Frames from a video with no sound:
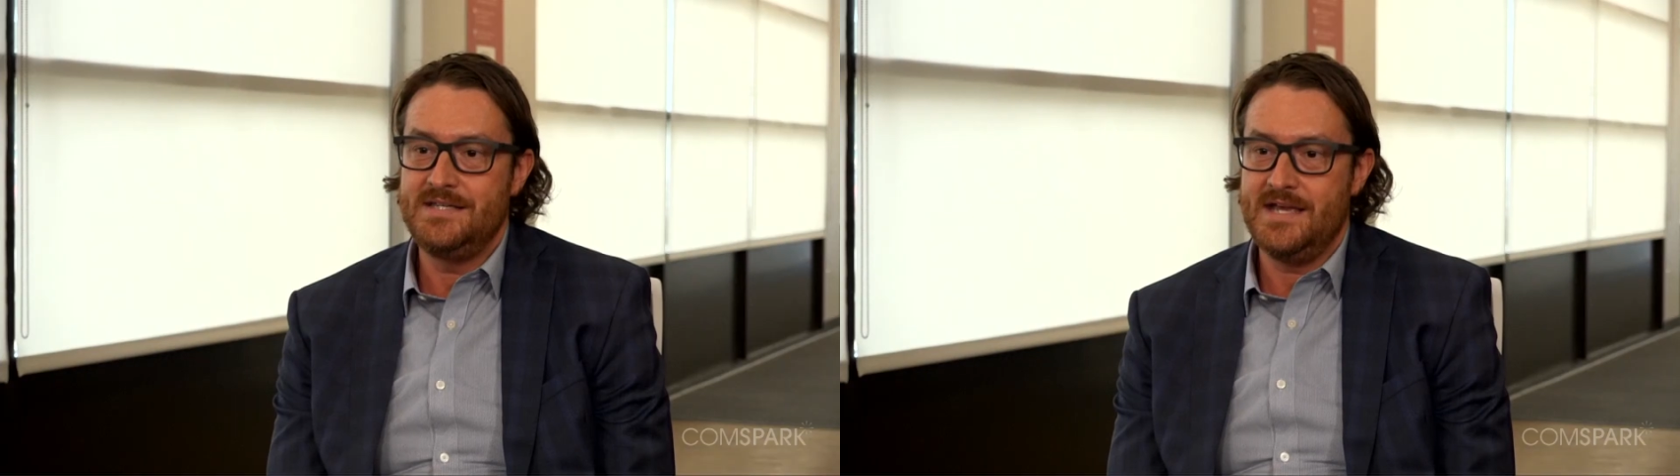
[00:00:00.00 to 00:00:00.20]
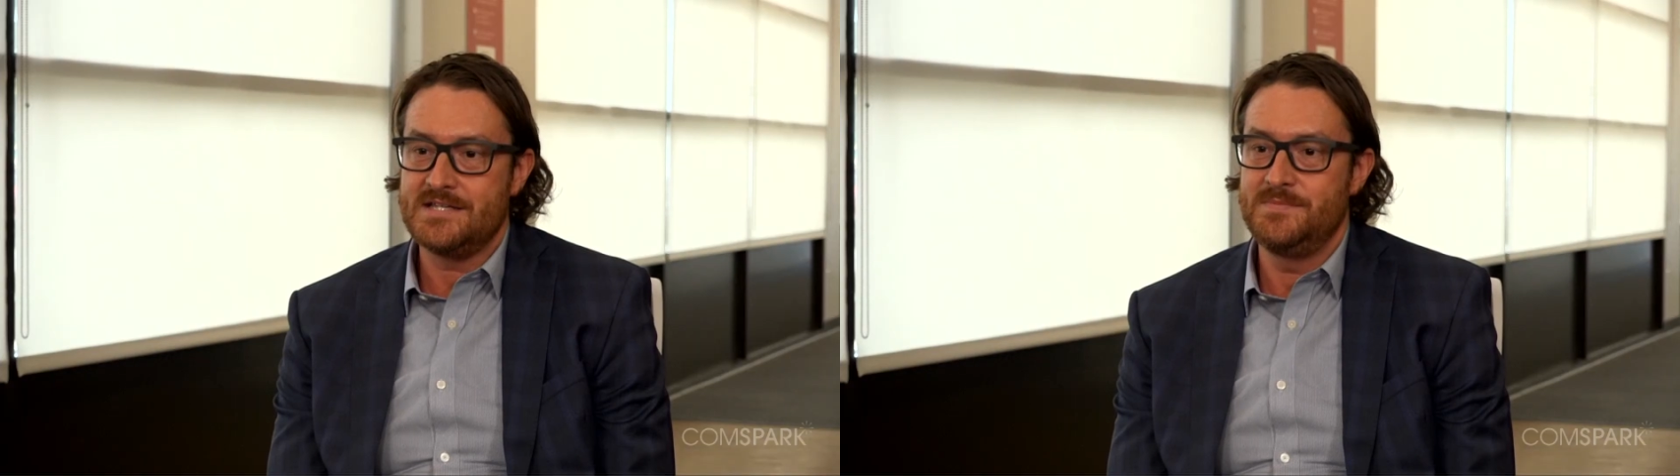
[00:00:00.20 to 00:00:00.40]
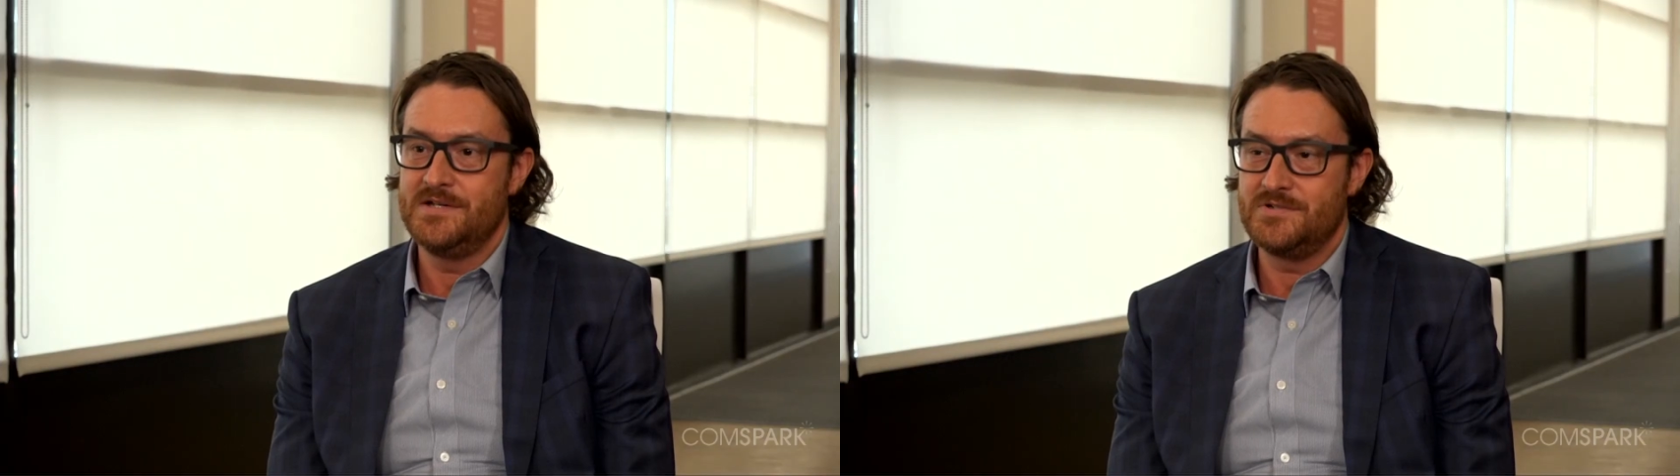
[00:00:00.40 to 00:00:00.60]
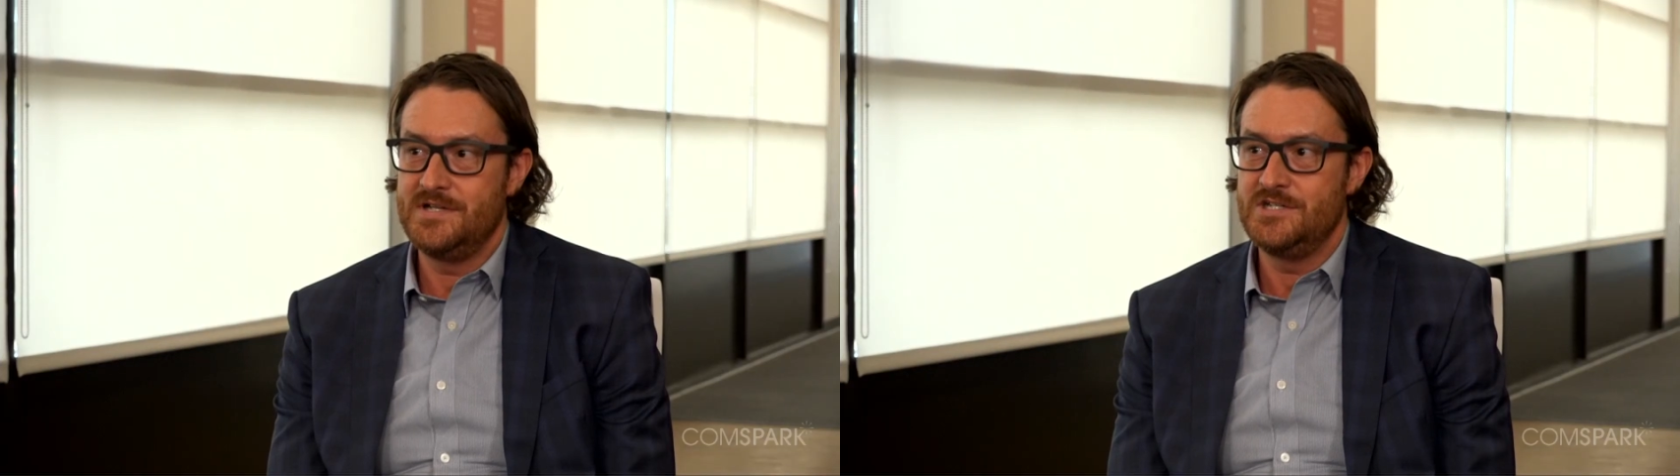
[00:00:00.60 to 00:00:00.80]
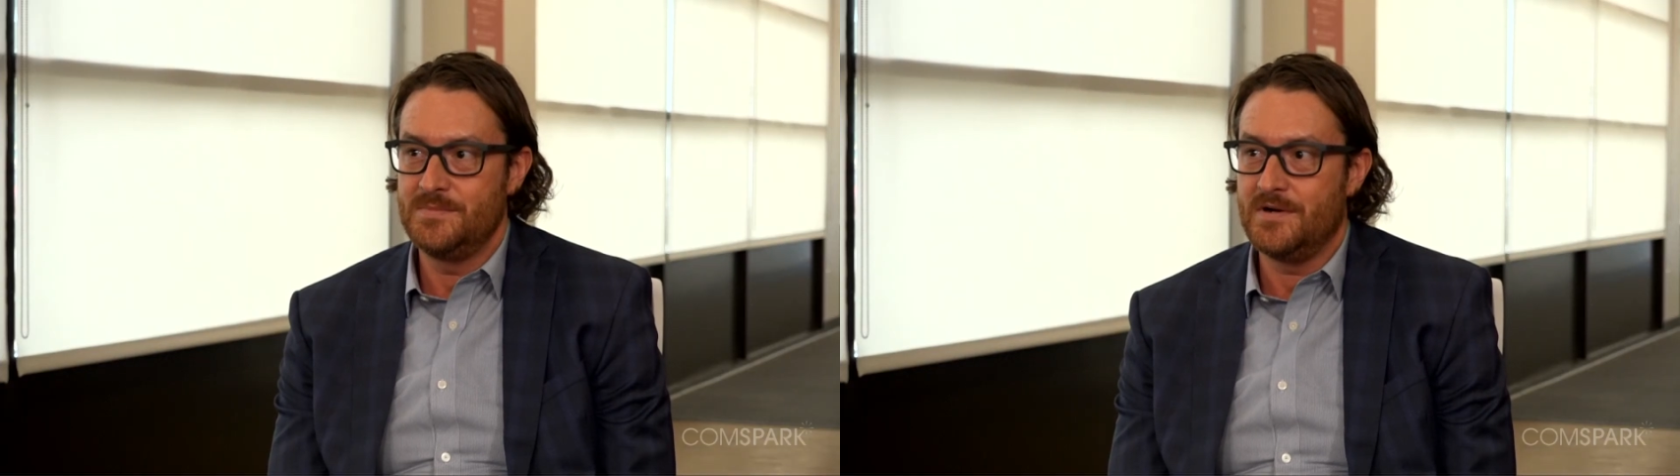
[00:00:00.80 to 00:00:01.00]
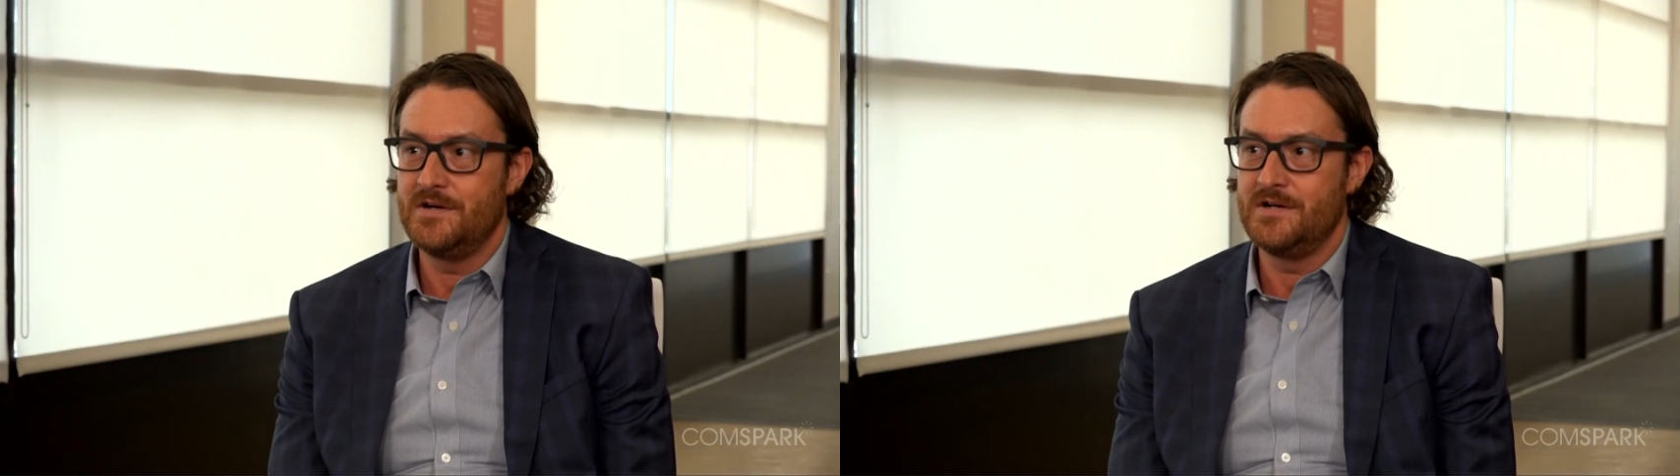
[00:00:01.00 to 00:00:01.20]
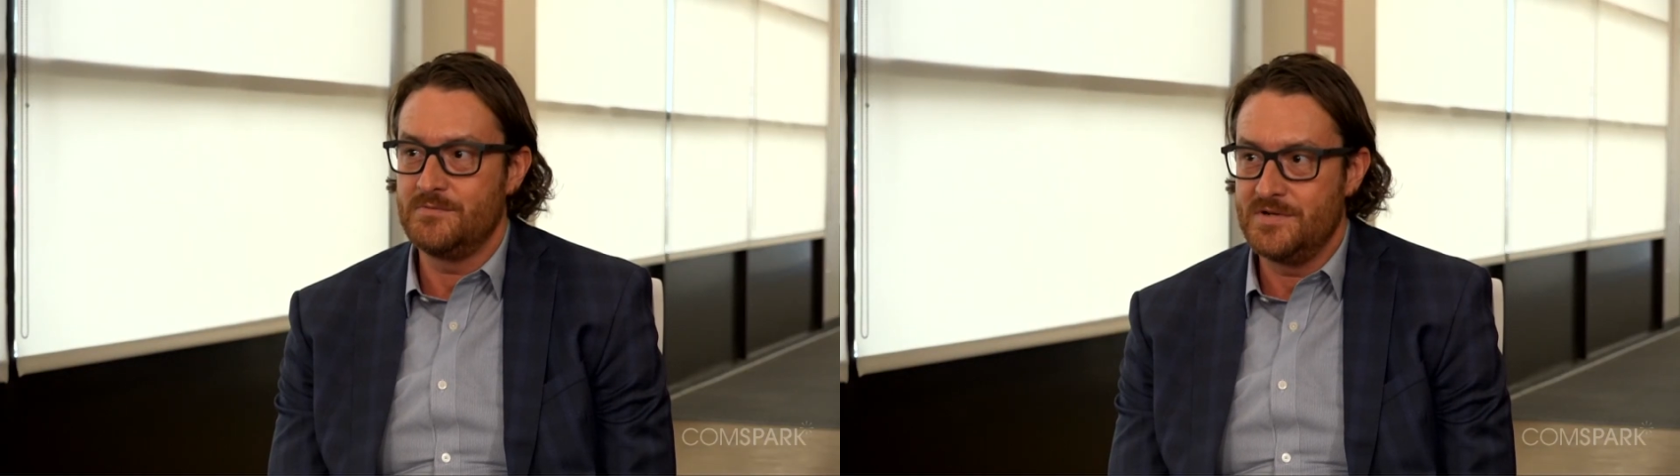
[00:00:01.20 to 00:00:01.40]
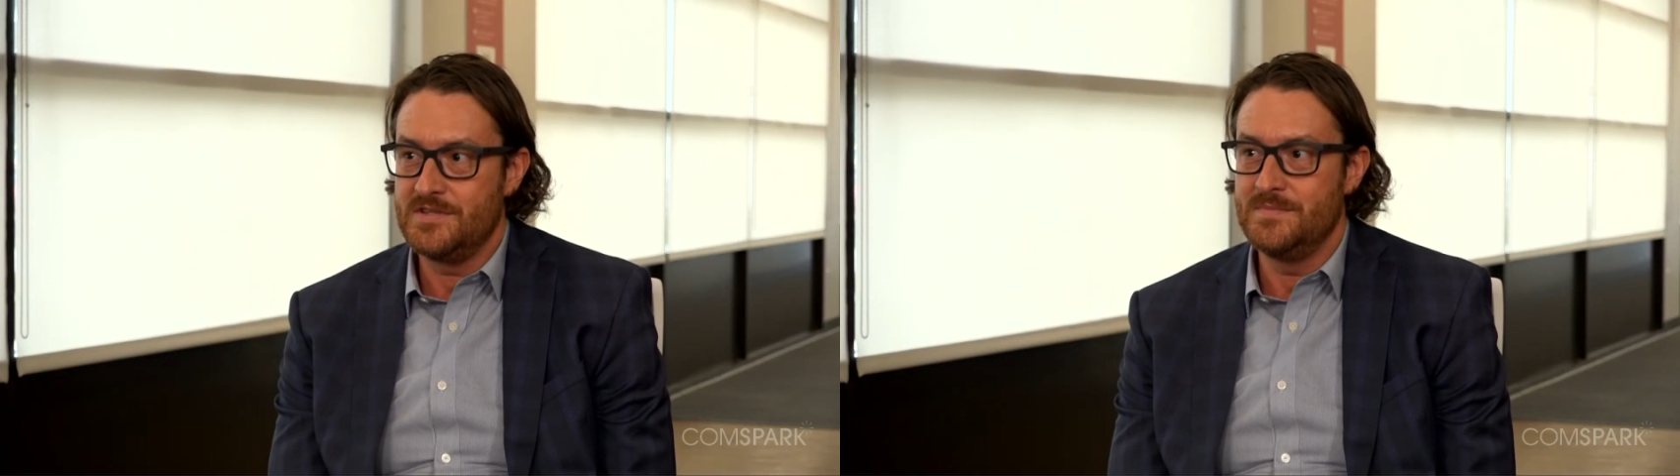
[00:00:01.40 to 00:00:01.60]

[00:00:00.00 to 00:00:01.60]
has to be a strategic partner with the